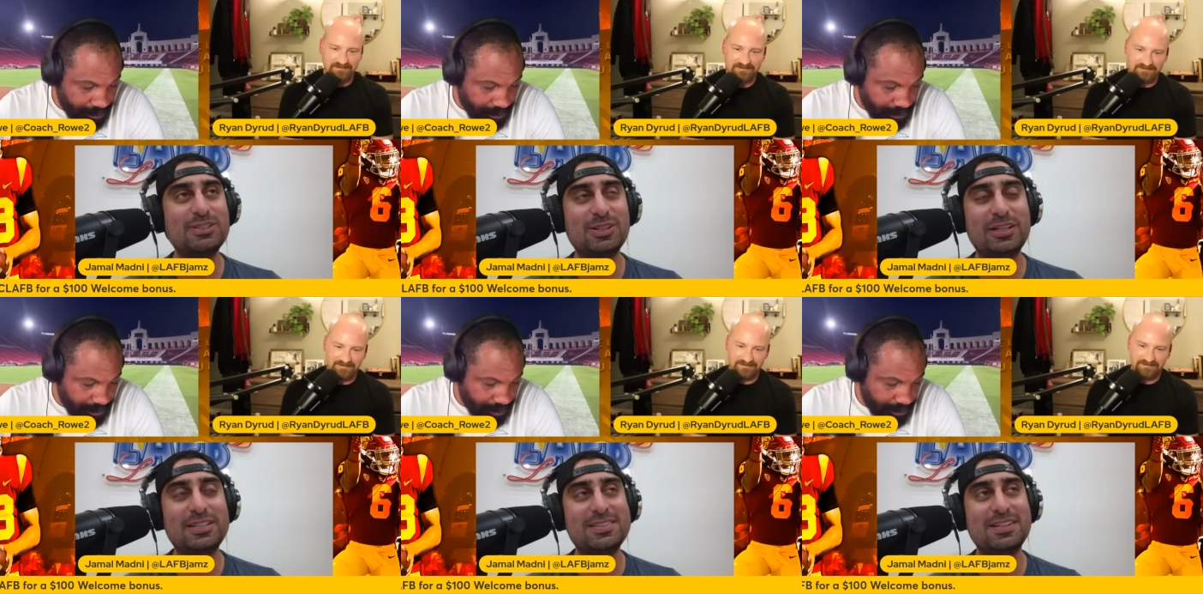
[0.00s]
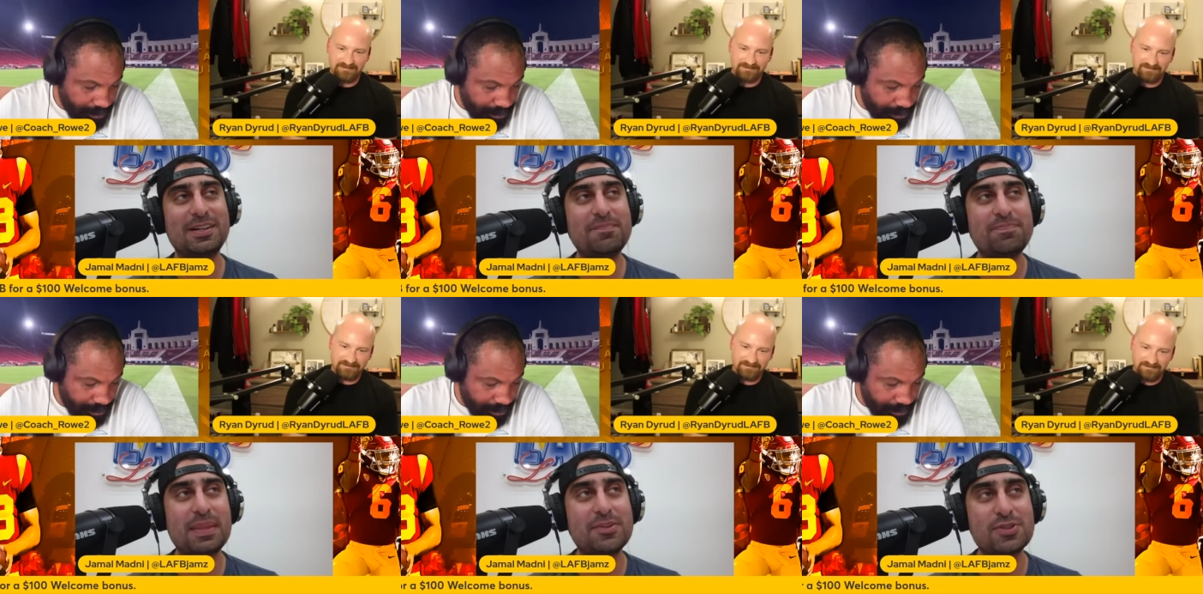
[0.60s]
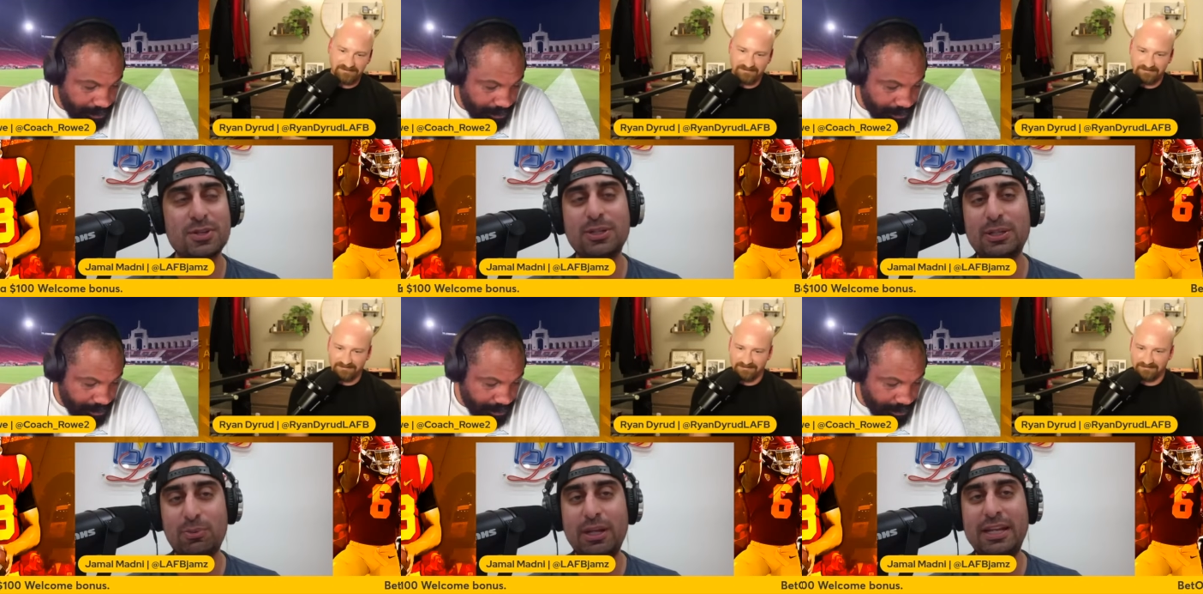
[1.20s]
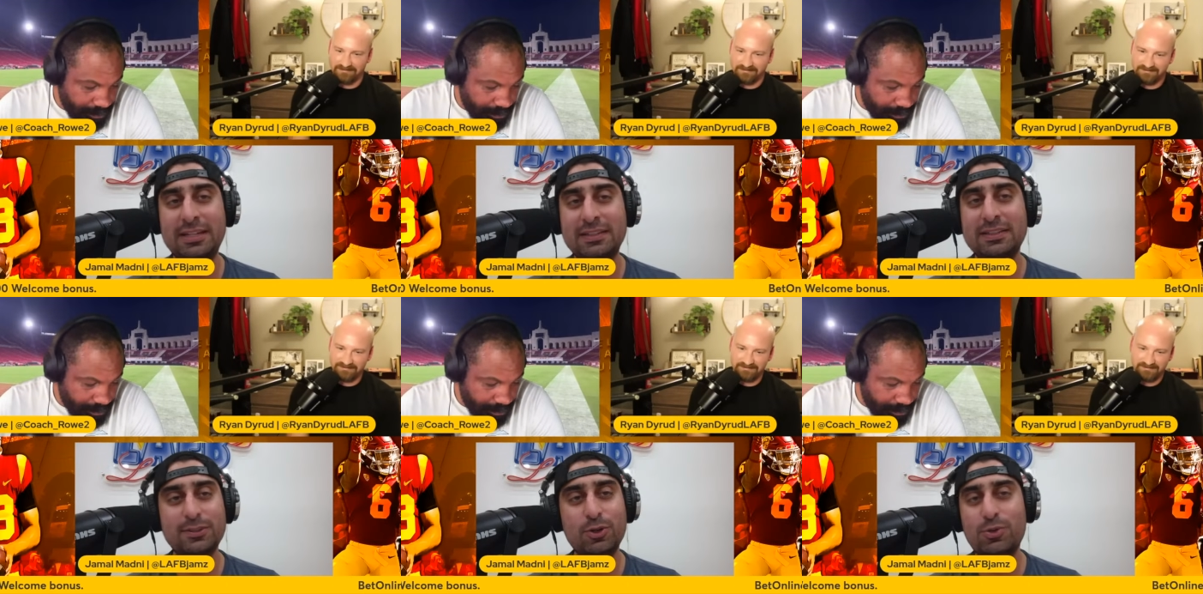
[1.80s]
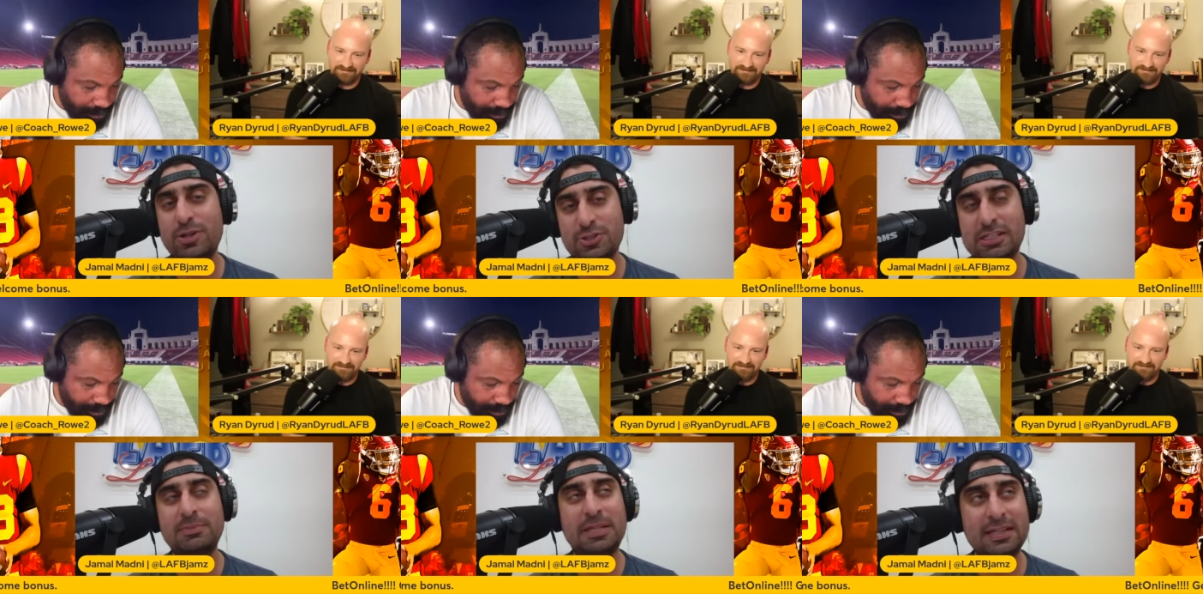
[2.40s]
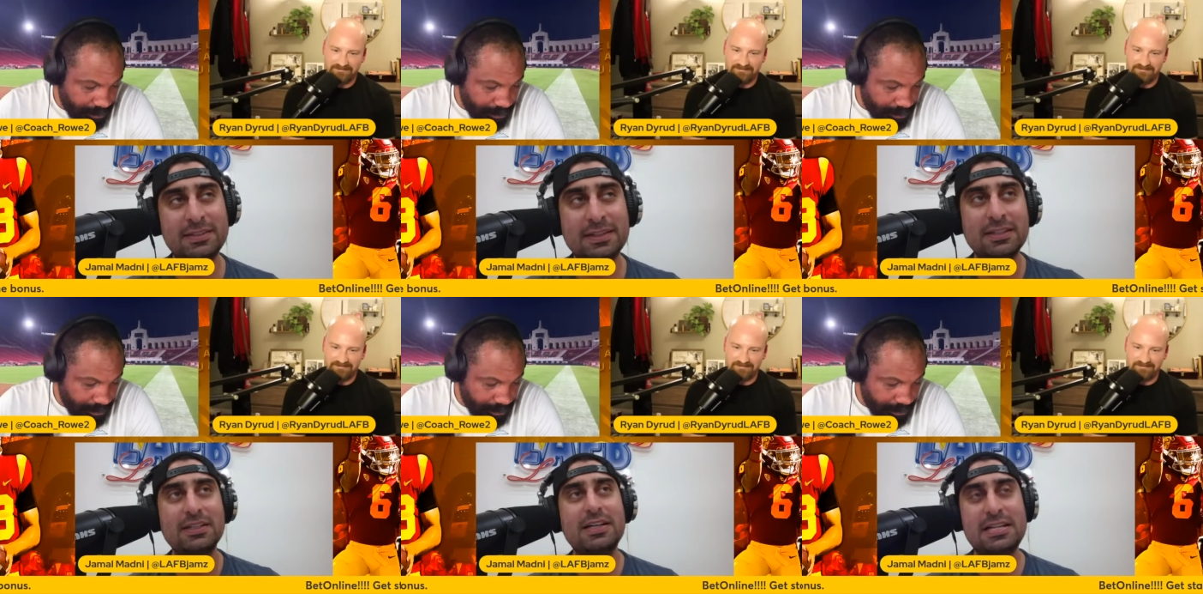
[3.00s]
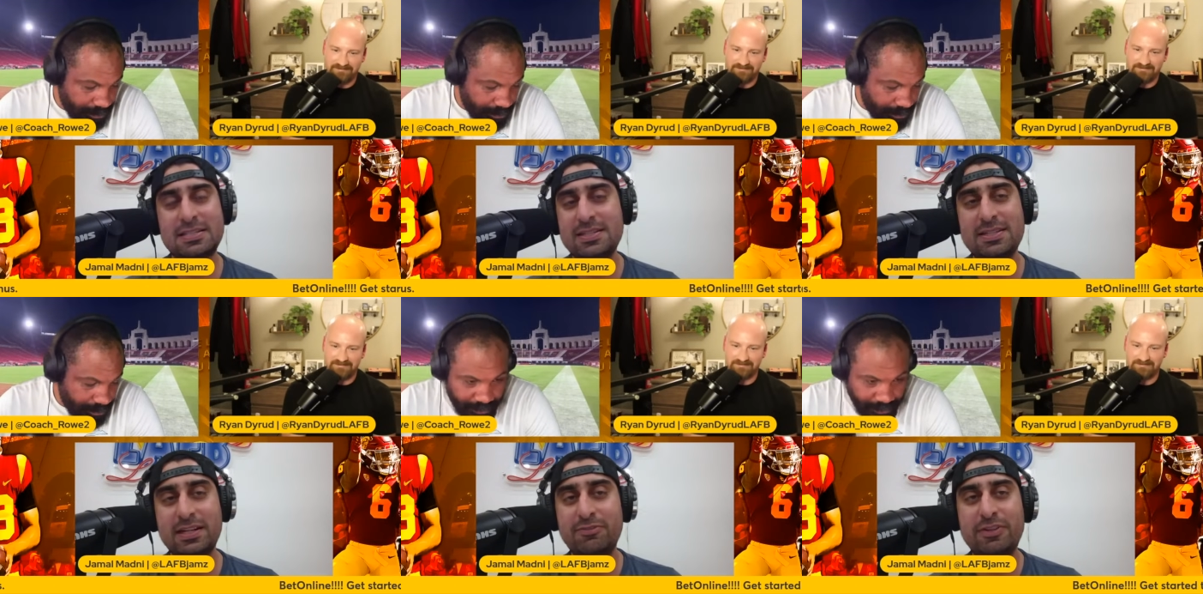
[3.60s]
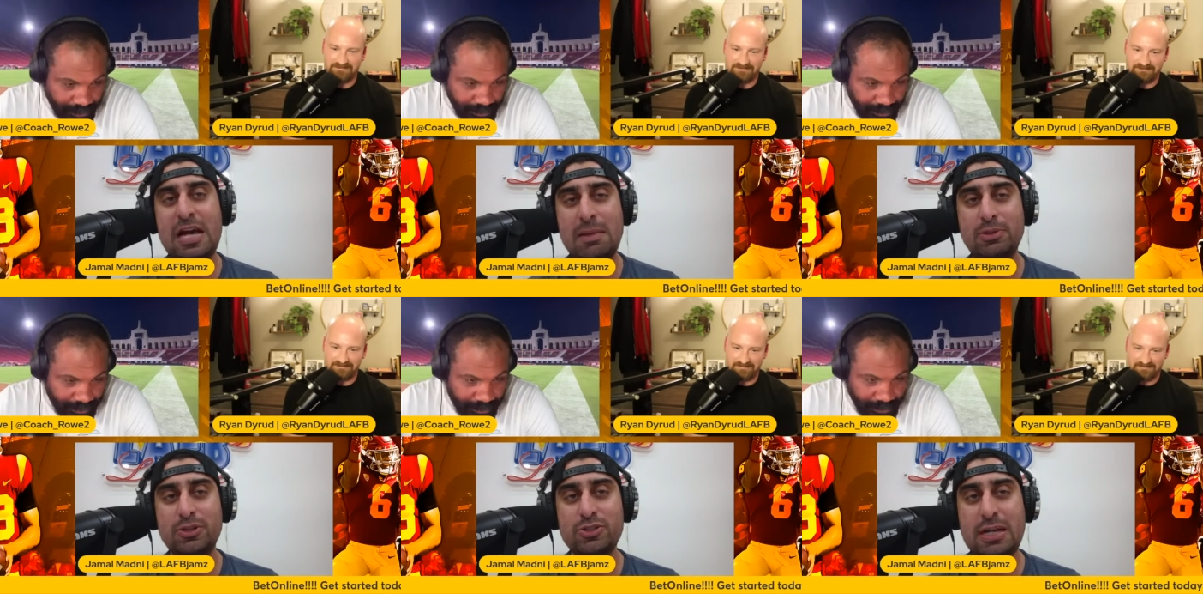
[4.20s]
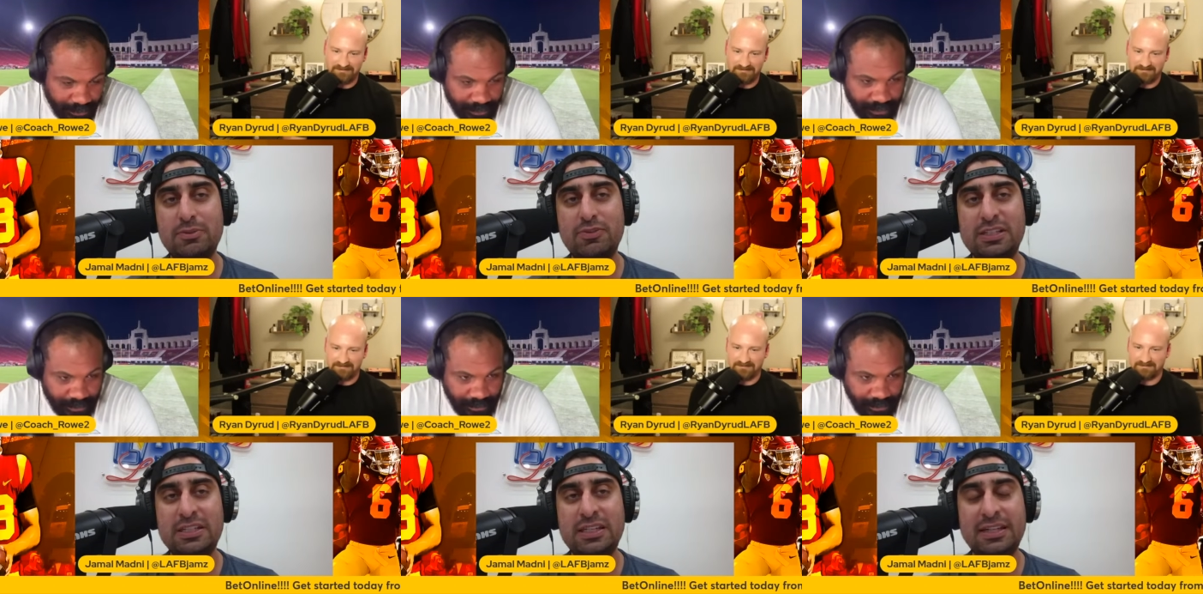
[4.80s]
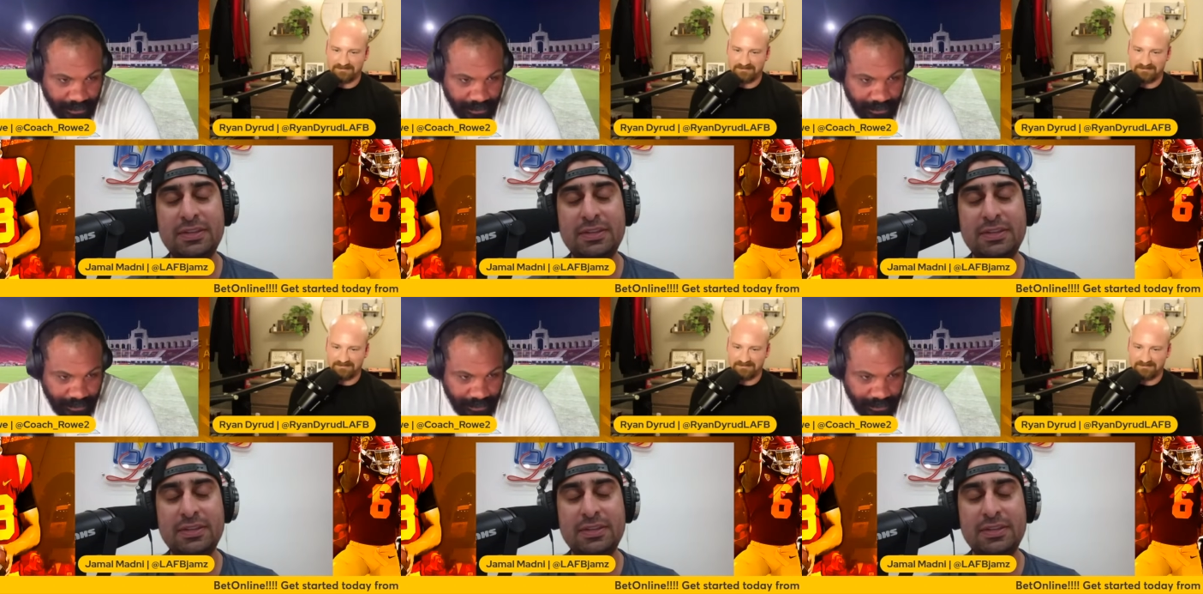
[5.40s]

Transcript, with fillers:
Speaker 1: So it's uh, certainly winning, no question. I mean, I think SC's done a phenomenal job of leaning